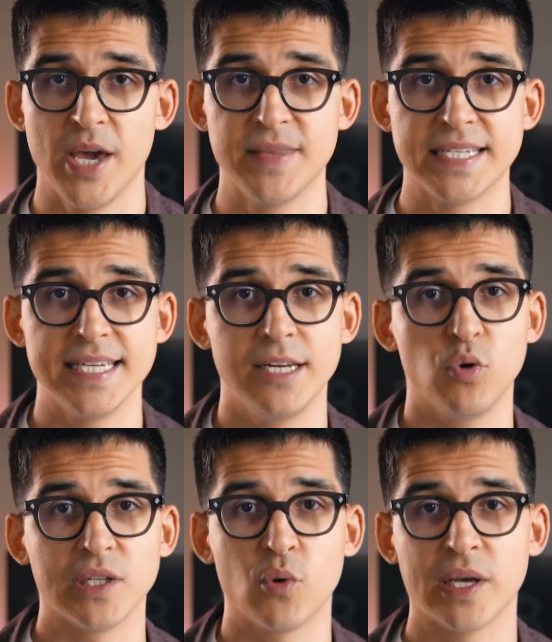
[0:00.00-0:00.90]
them the CT
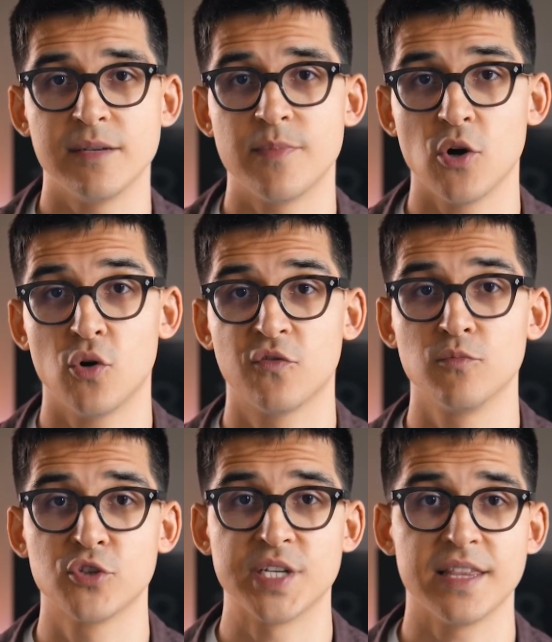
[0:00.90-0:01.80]
will quickly pay off,
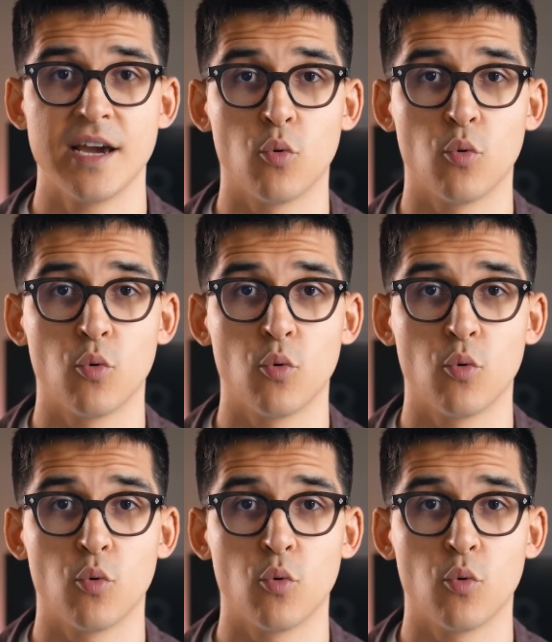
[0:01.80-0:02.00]
boosting their